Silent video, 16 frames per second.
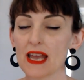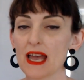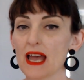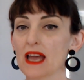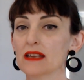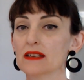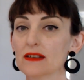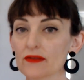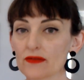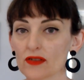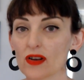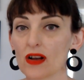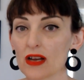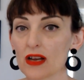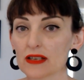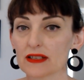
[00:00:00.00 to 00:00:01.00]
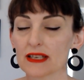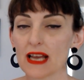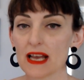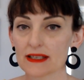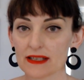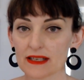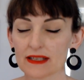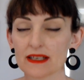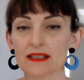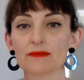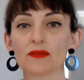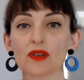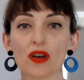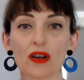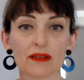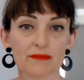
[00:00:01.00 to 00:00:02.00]
and you've got
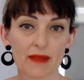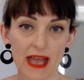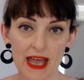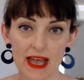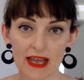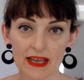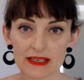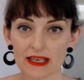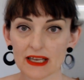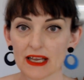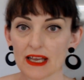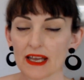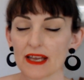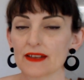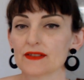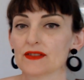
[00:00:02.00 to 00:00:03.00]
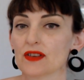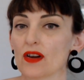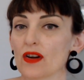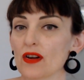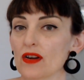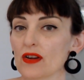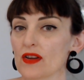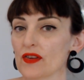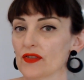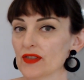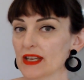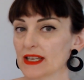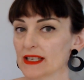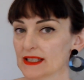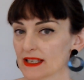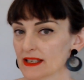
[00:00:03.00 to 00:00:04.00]
narcissism gone mad. So
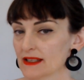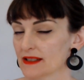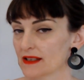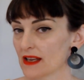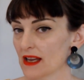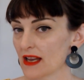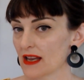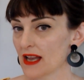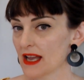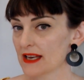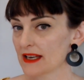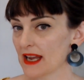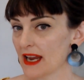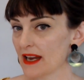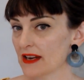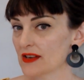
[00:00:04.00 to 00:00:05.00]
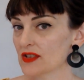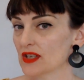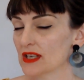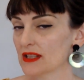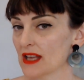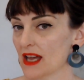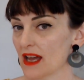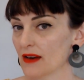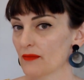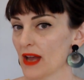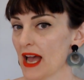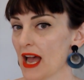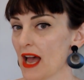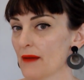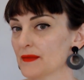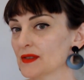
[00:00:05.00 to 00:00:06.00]
this is an energy that
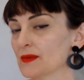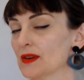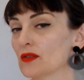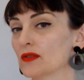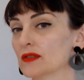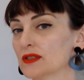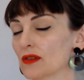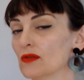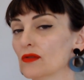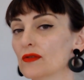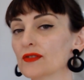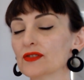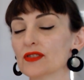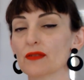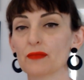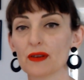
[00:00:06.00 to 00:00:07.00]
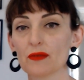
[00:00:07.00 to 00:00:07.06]
perhaps we ought to also be